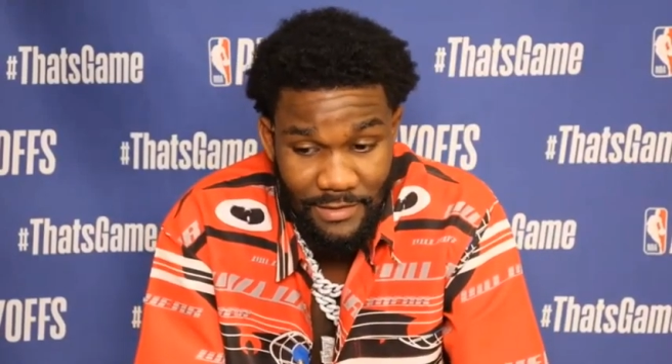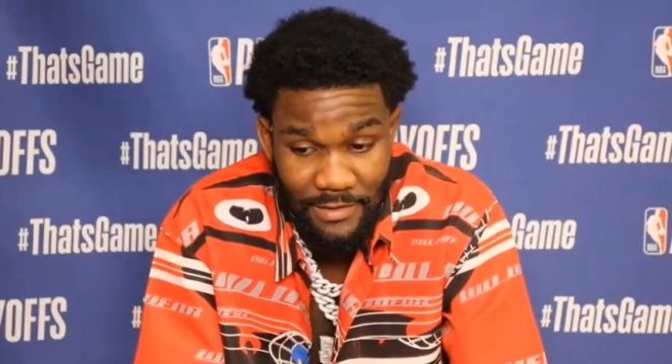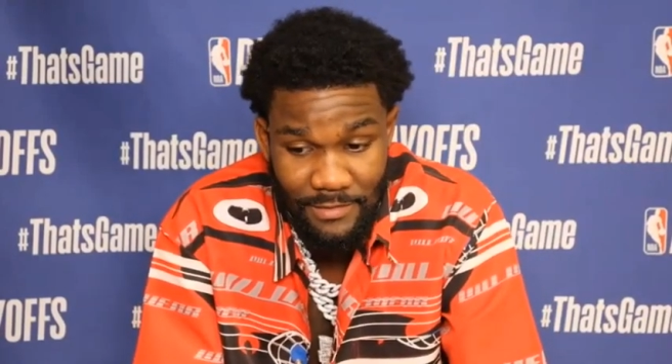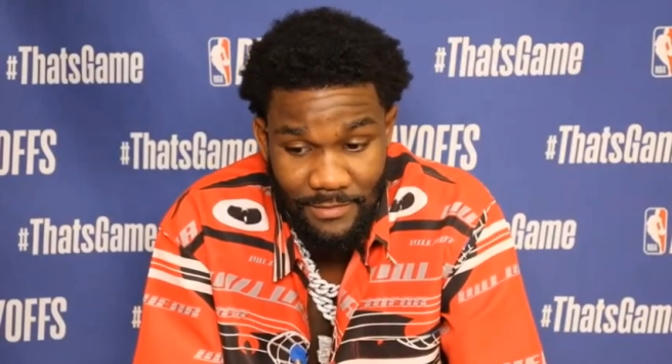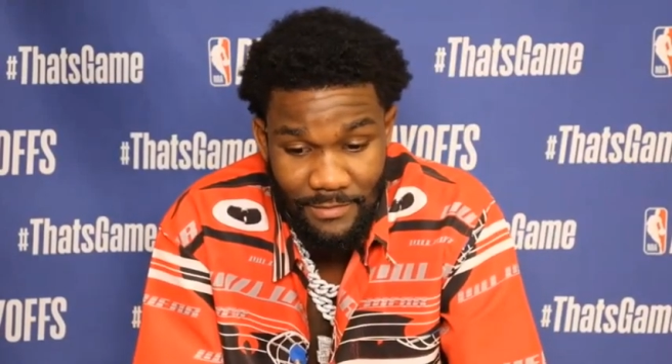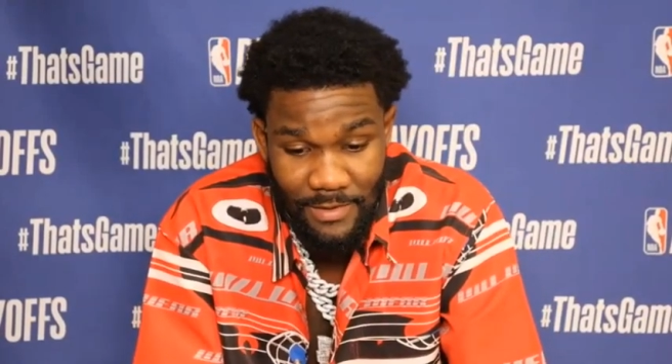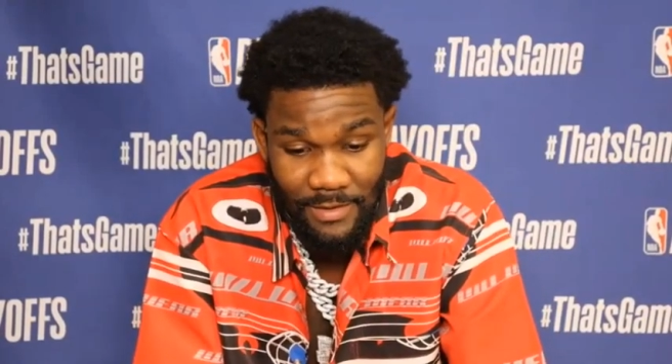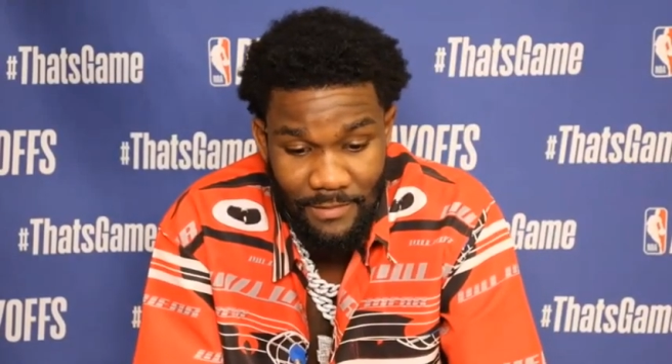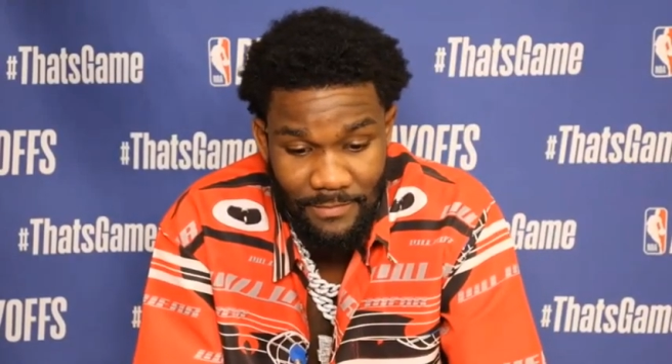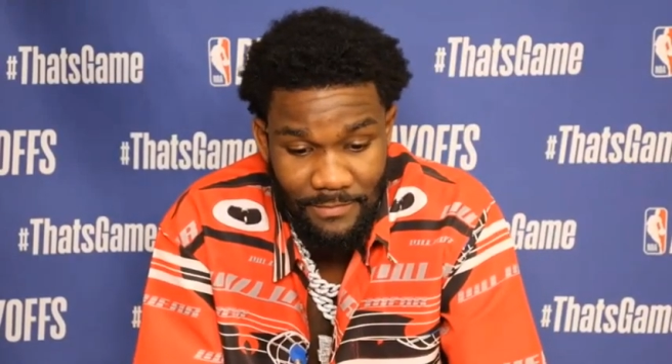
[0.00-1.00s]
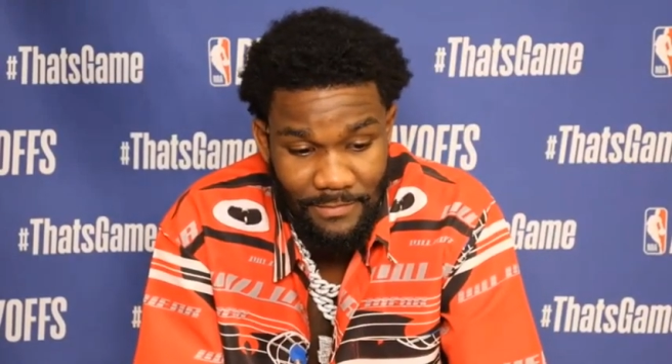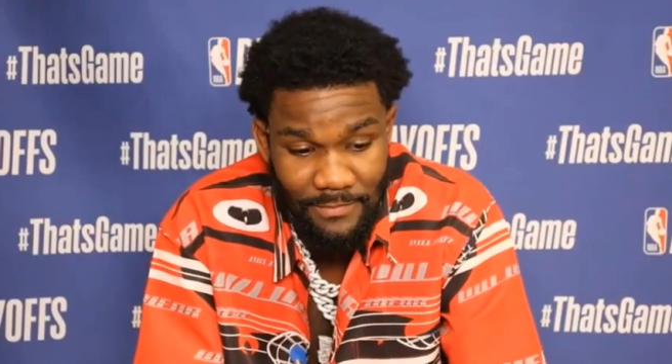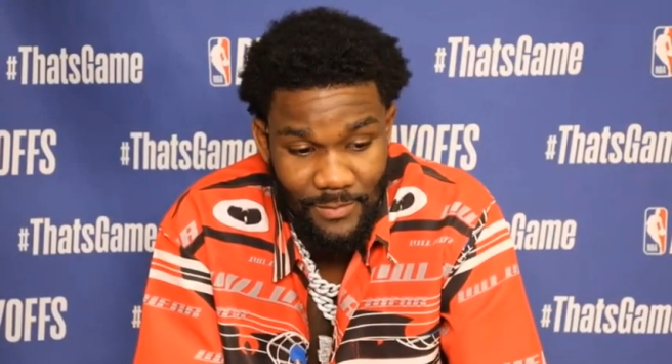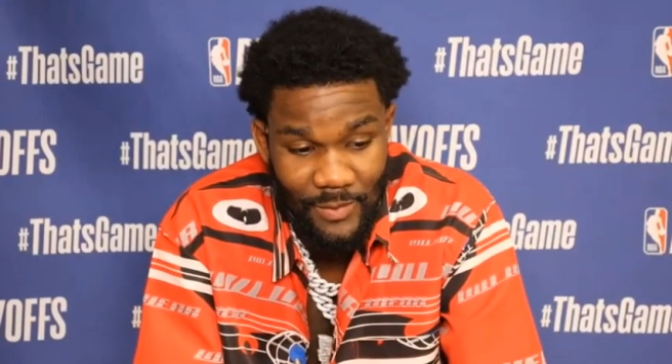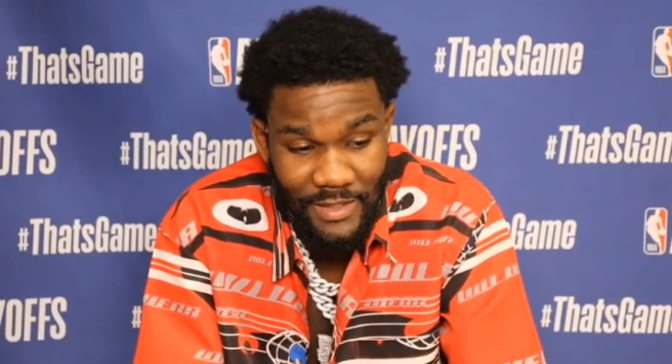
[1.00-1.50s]
You know, um,
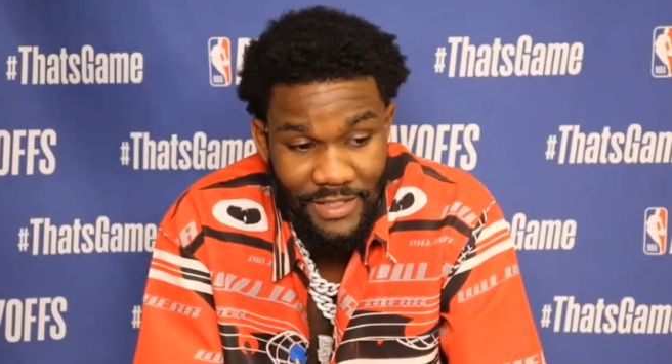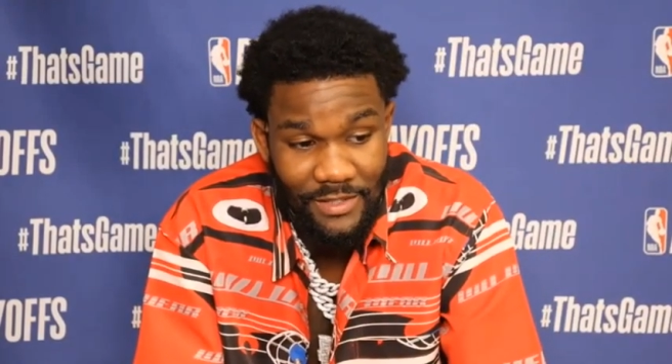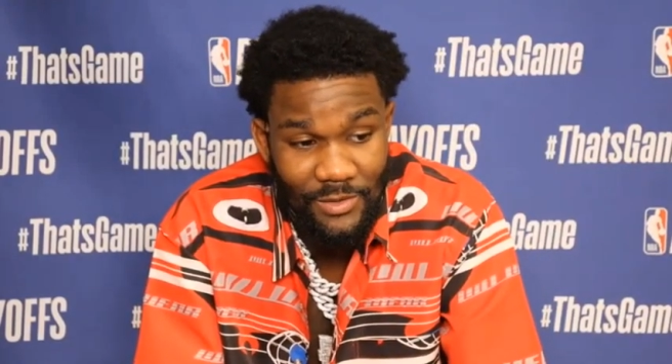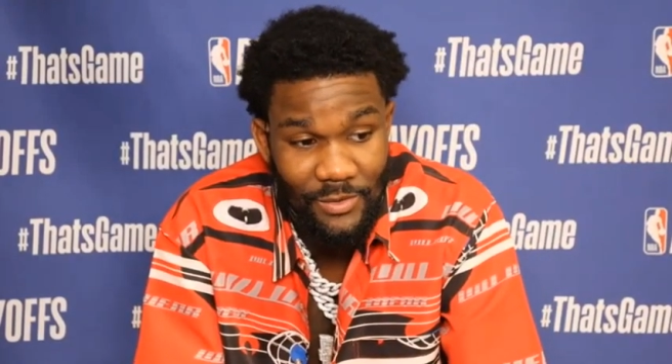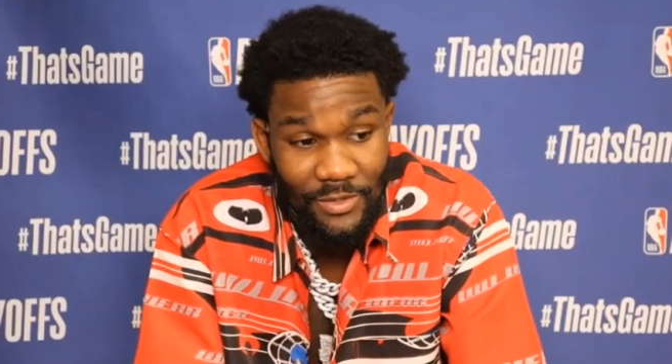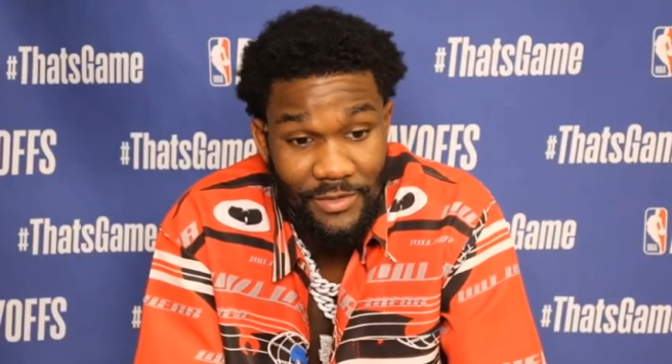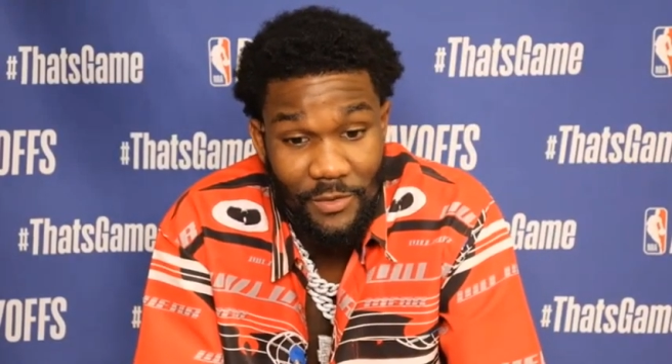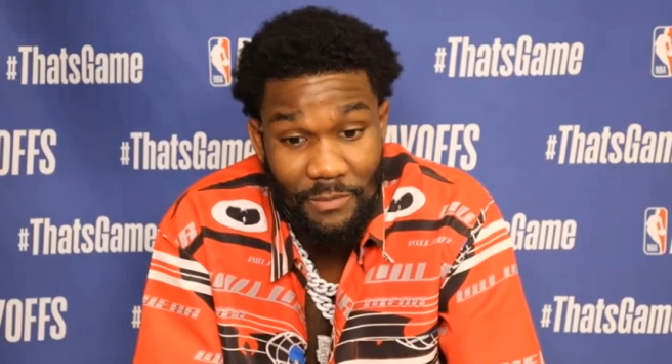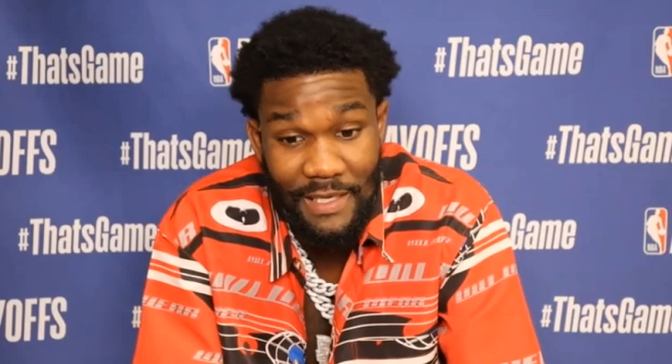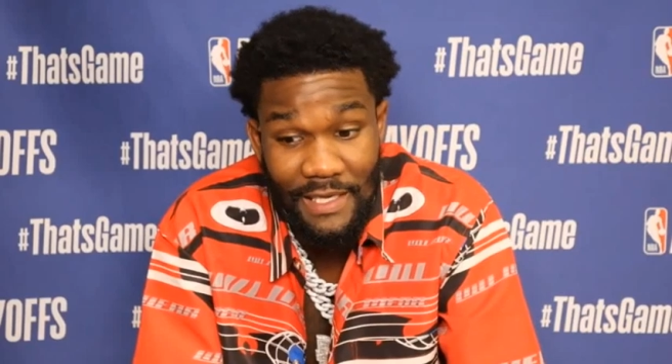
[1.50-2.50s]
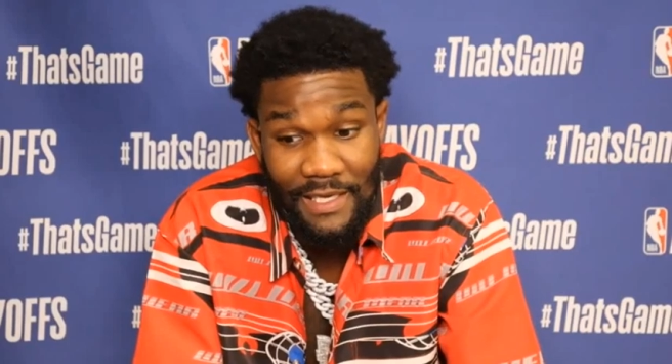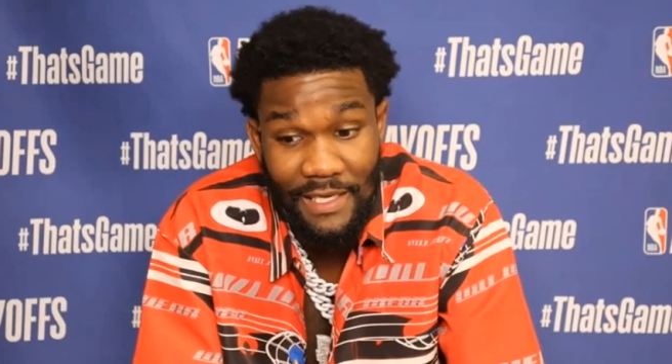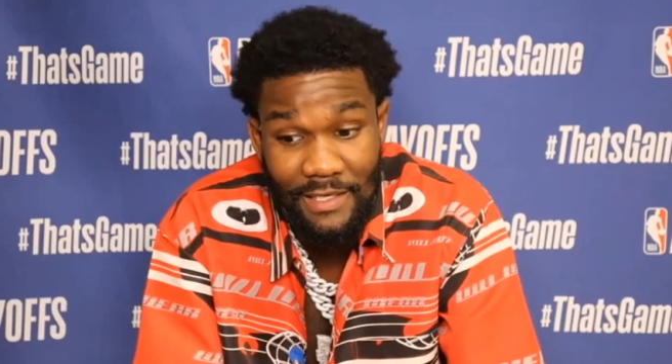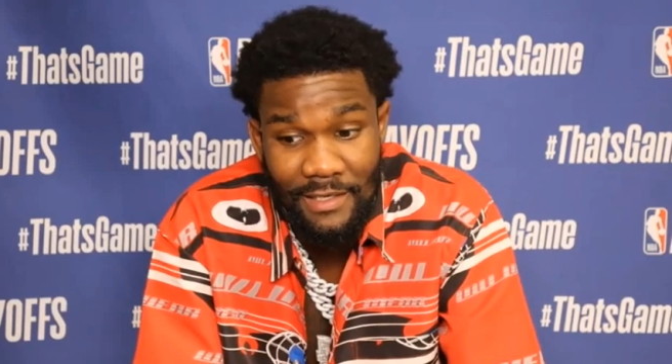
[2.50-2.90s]
when he's scoring so big